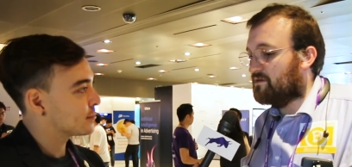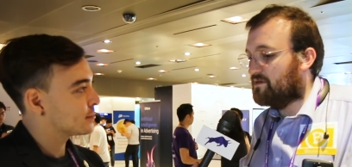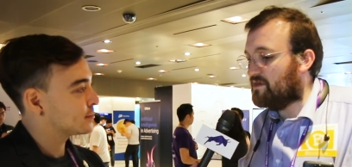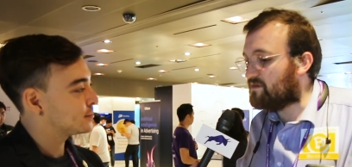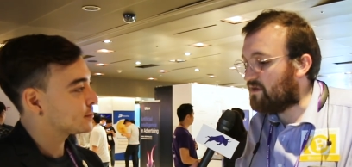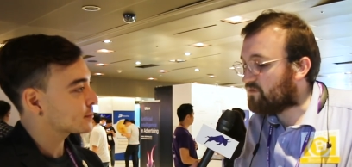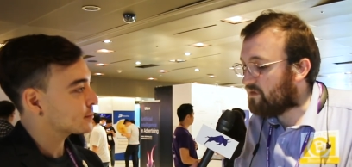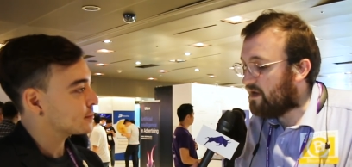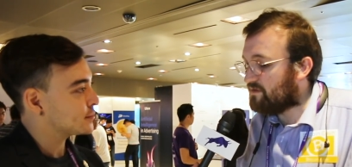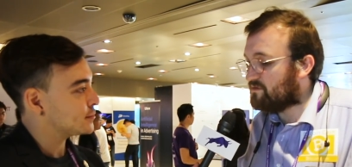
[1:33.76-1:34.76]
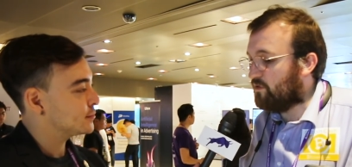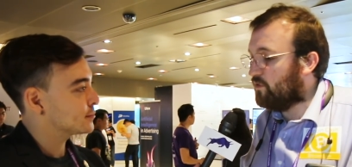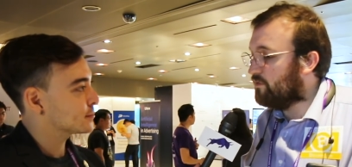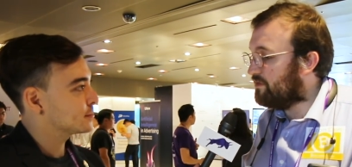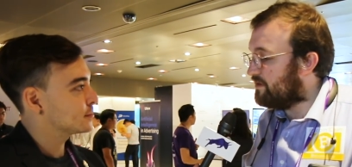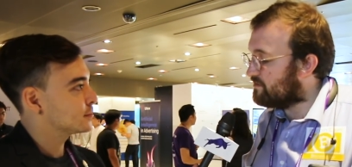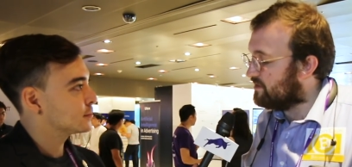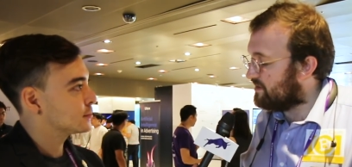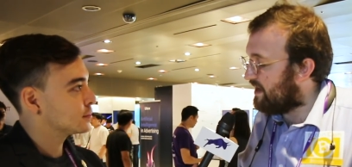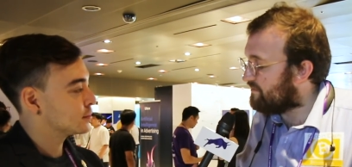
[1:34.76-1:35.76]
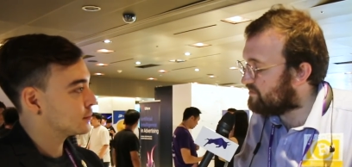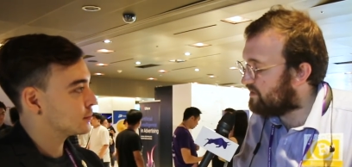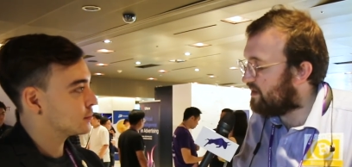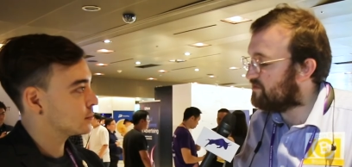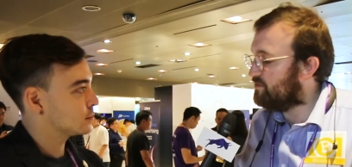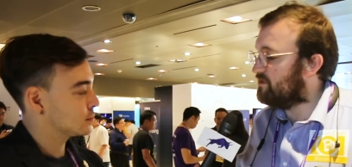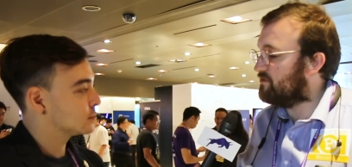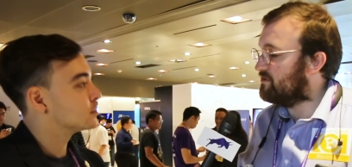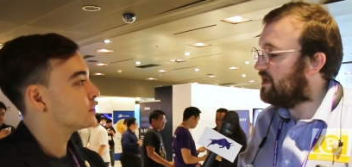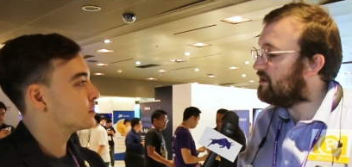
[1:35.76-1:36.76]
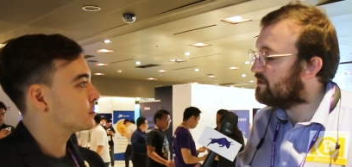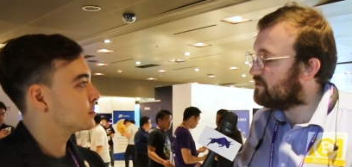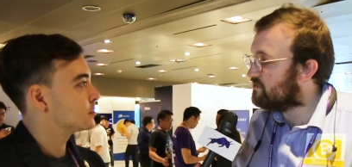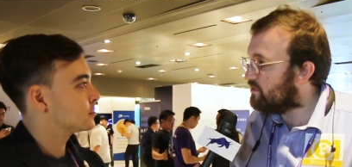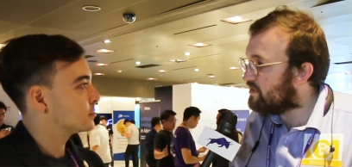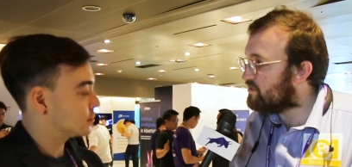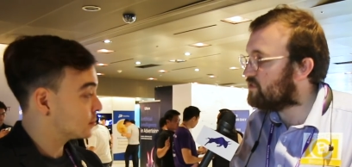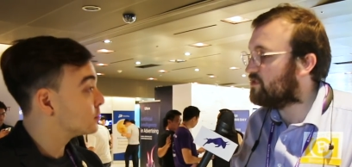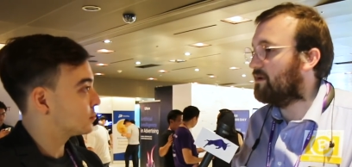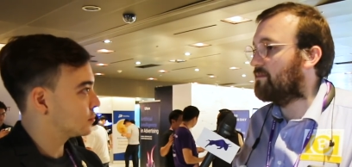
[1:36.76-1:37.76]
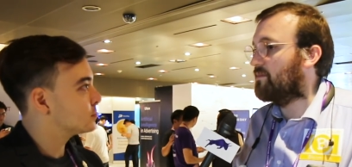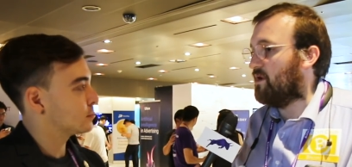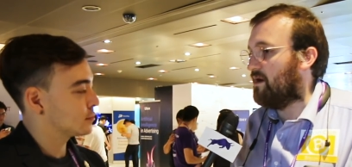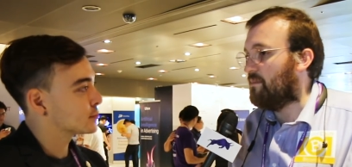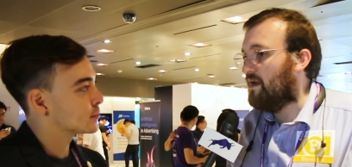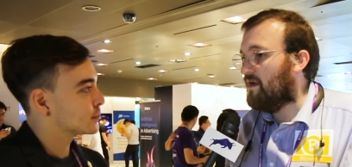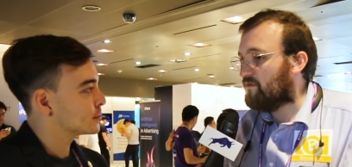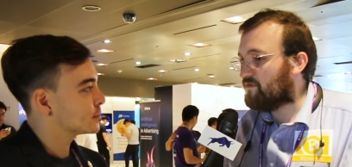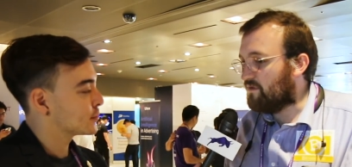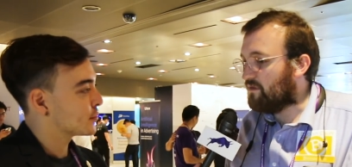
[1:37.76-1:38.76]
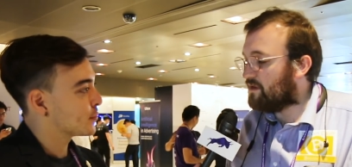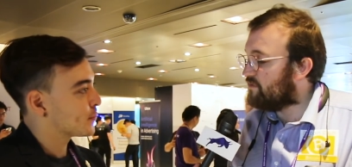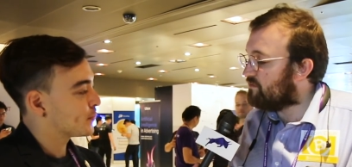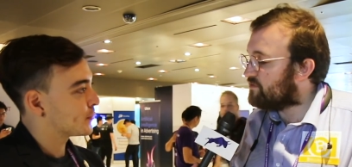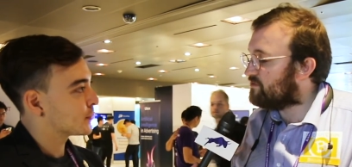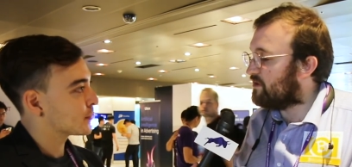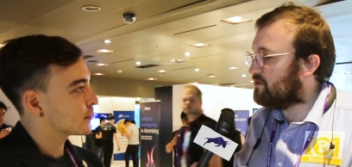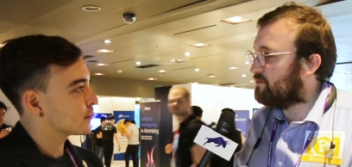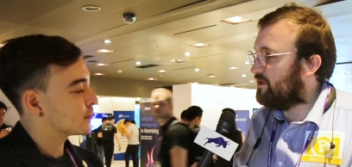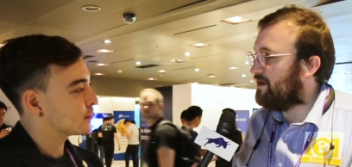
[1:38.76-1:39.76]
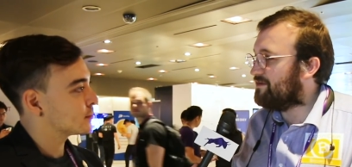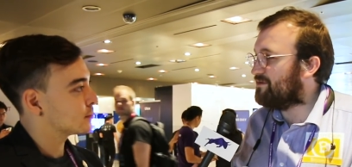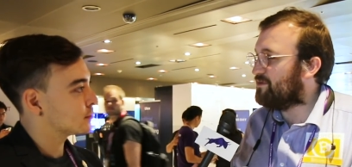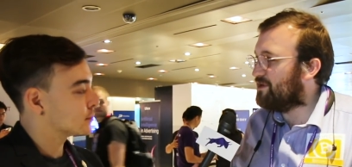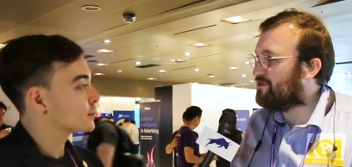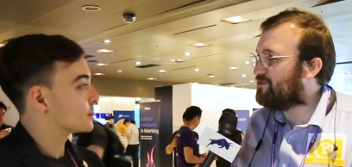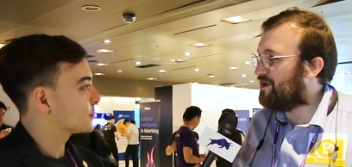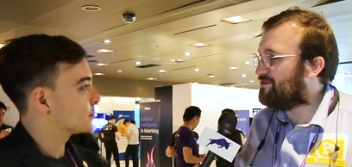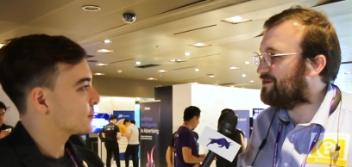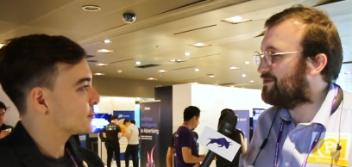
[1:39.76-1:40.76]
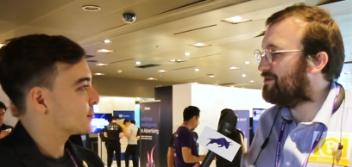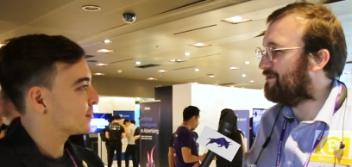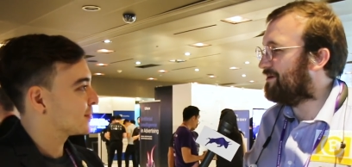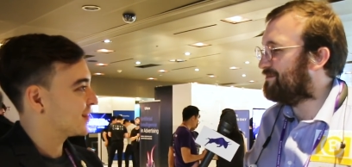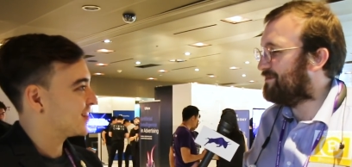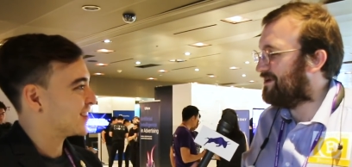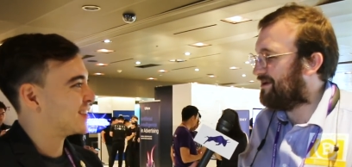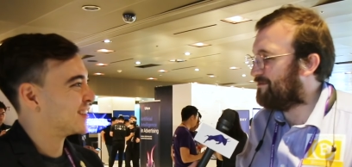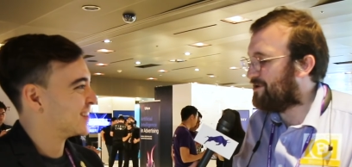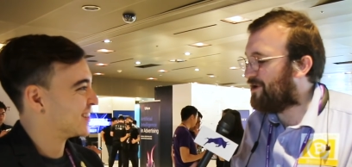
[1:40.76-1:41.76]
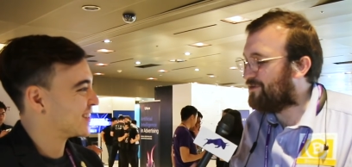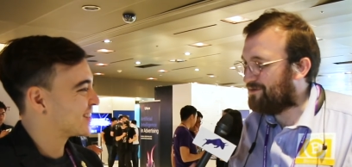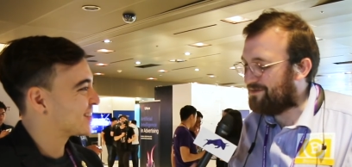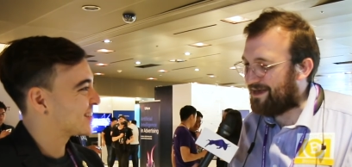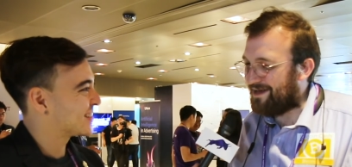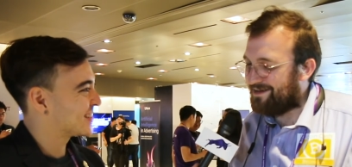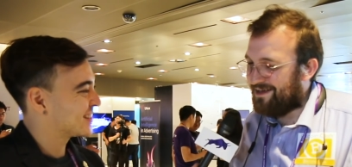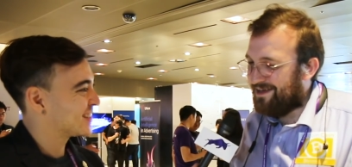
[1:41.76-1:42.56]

Speaker 1: decentralize old things like advertisement or data custodianship. There's still a lot of infrastructure plays. Everybody's chasing Ethereum. We all do that.